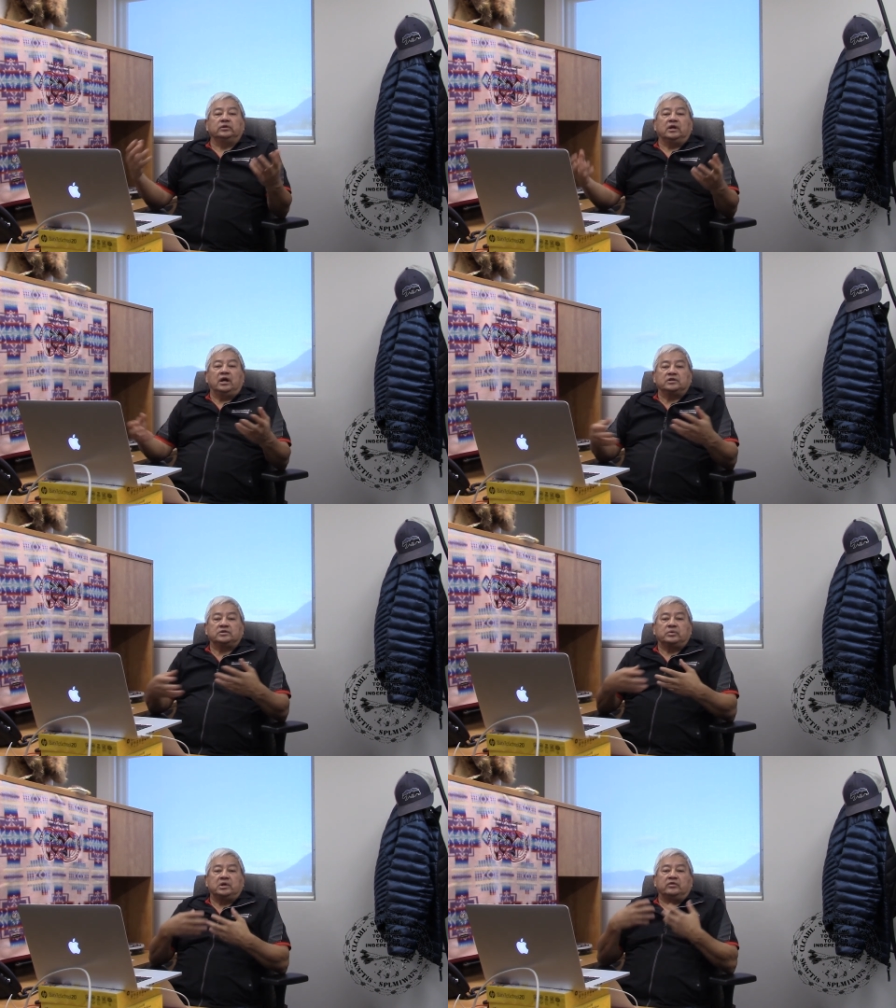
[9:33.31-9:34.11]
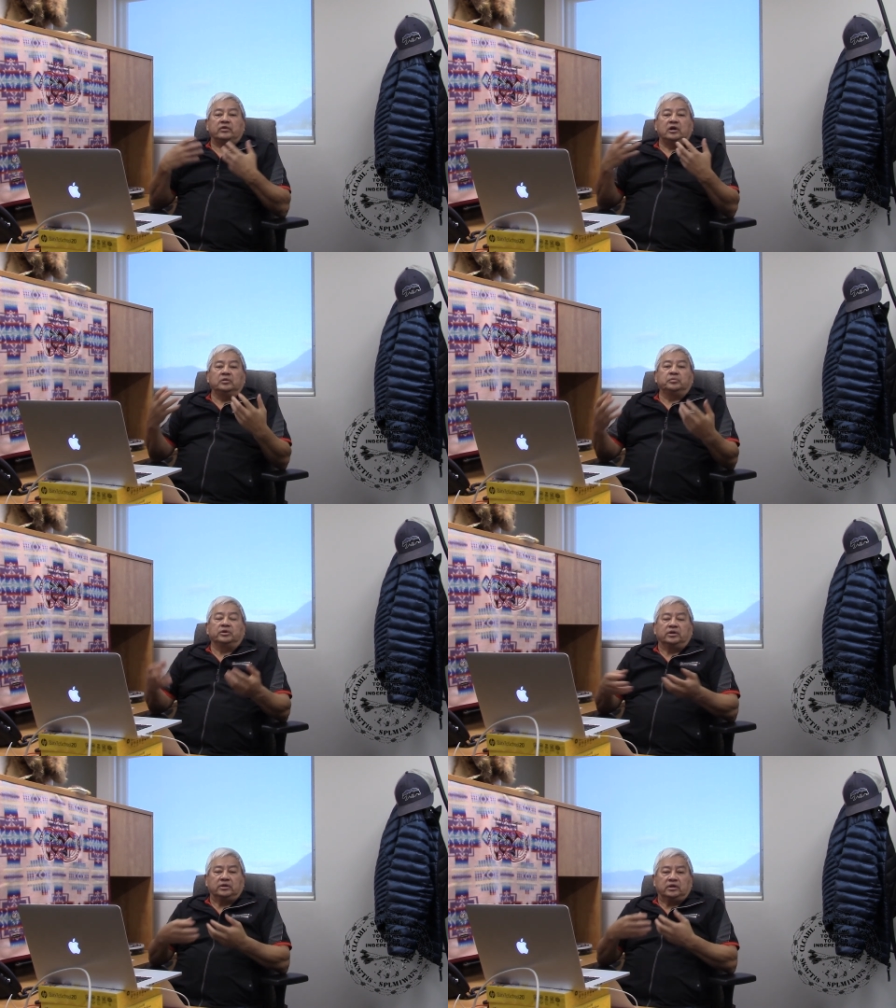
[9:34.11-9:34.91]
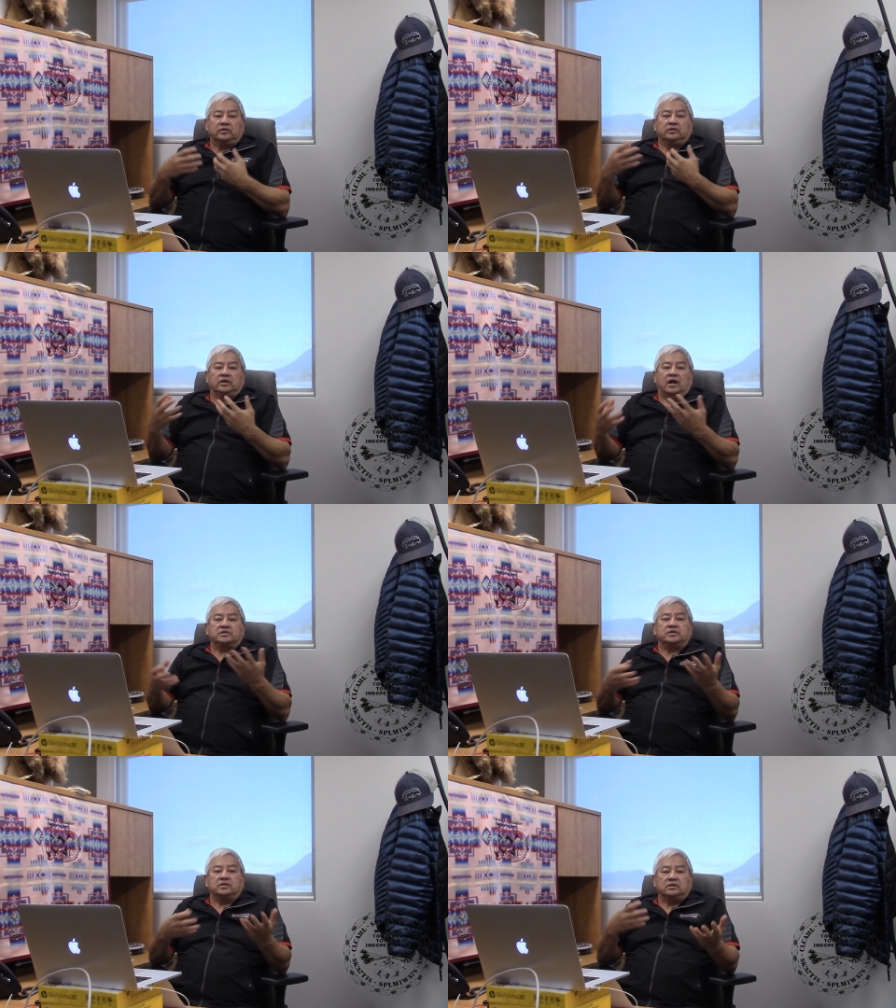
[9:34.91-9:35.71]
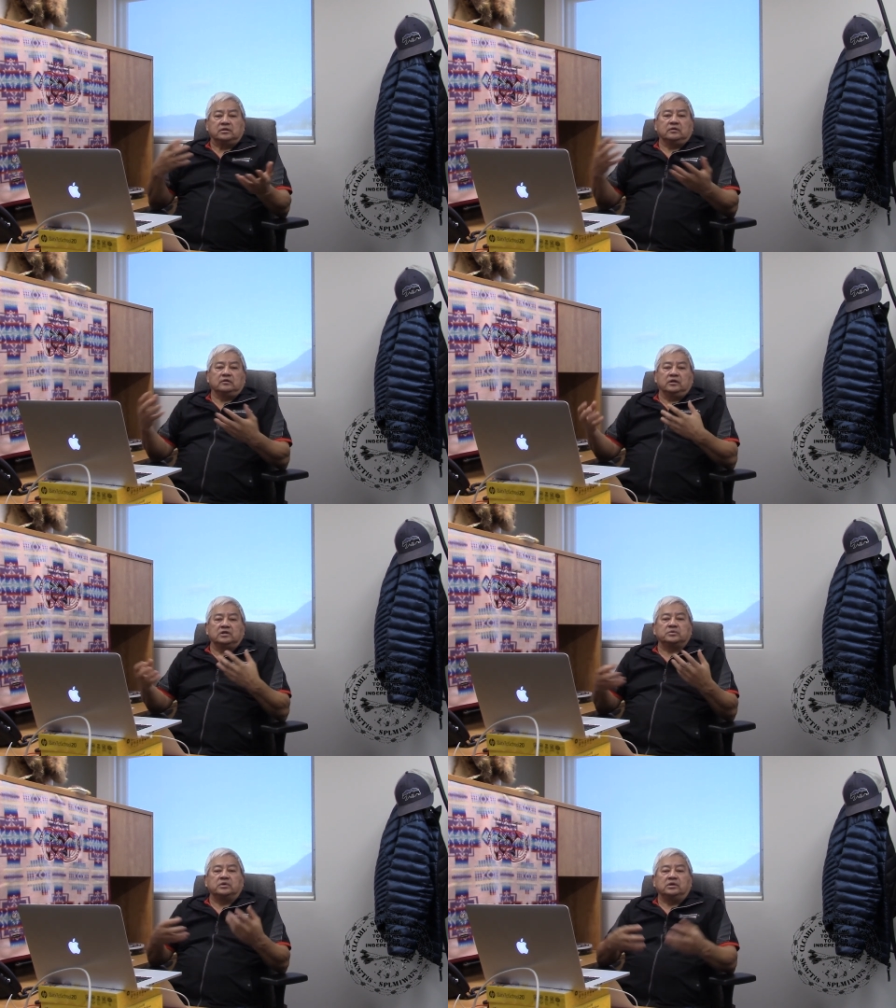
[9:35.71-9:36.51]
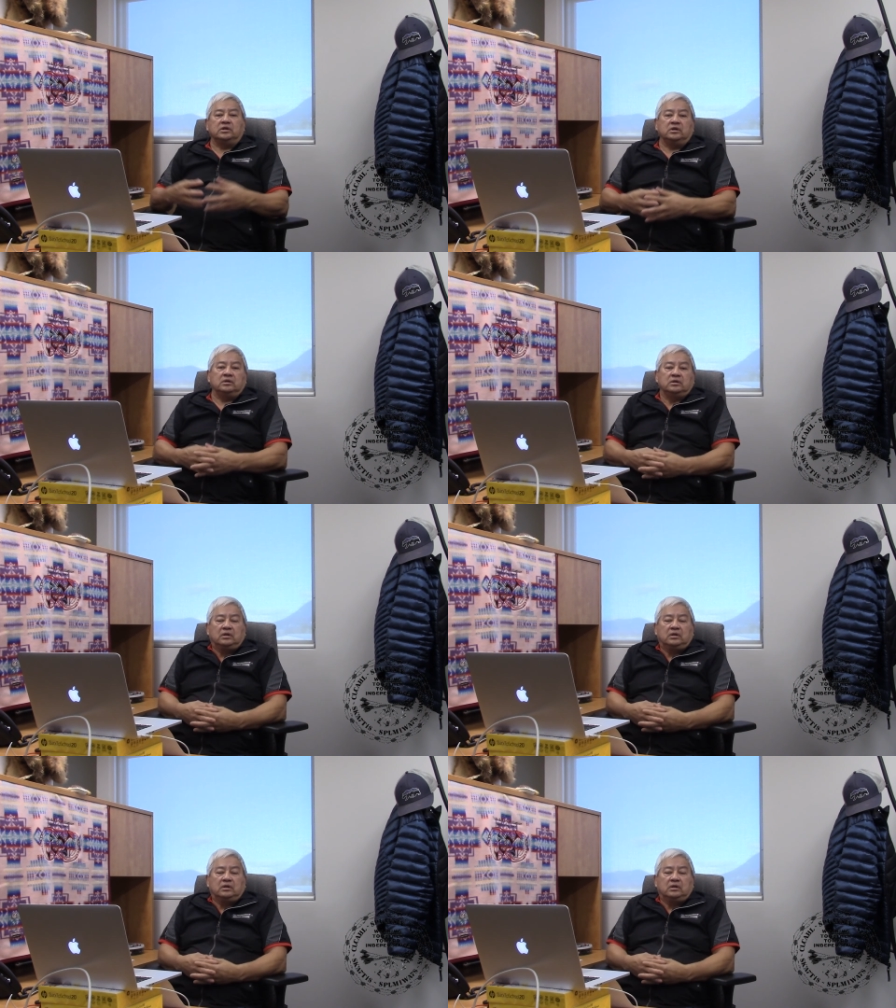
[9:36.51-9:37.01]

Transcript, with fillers: It has a way of helping you, and I think that's the, the things we need.